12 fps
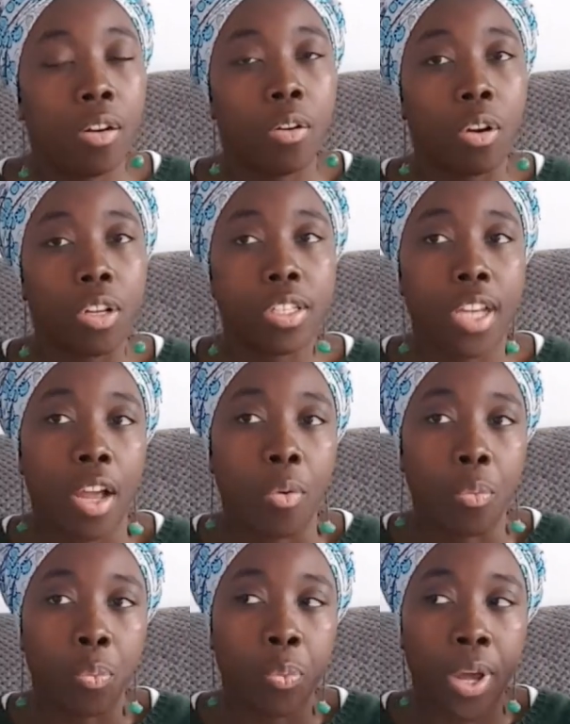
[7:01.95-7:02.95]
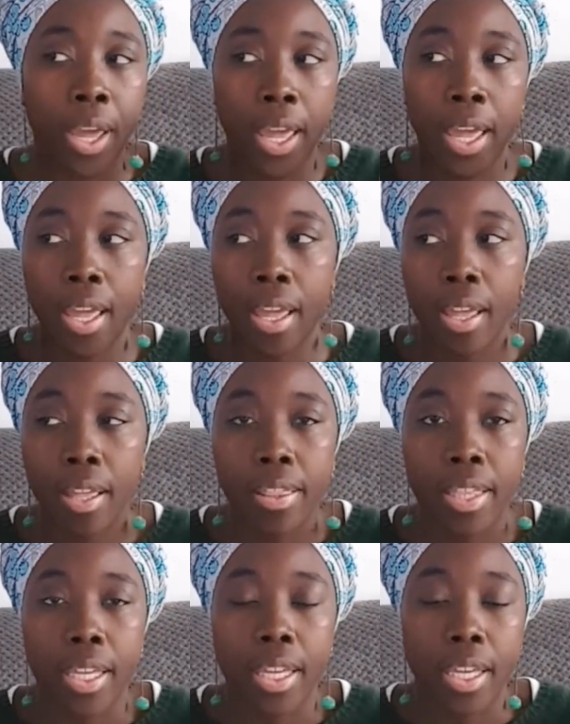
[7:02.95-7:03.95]
looked at where
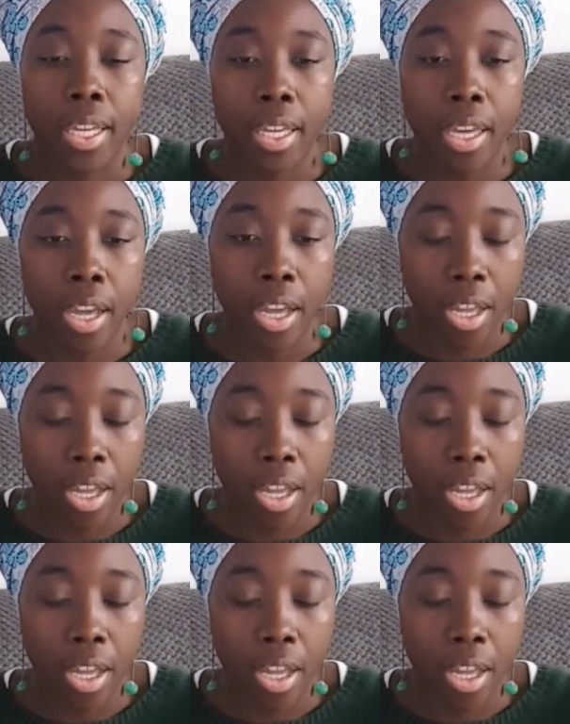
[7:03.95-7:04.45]
the